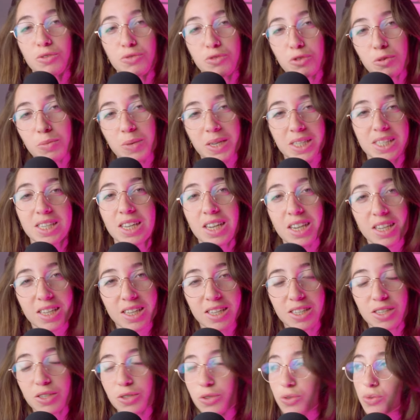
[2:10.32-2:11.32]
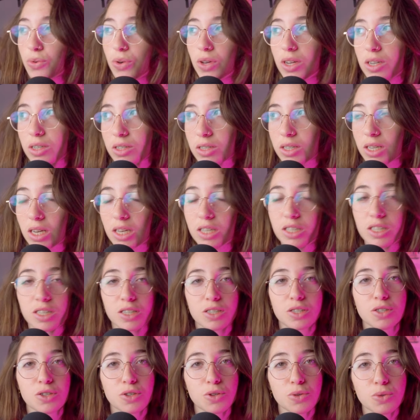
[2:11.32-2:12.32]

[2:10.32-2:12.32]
for basically 2 years, I just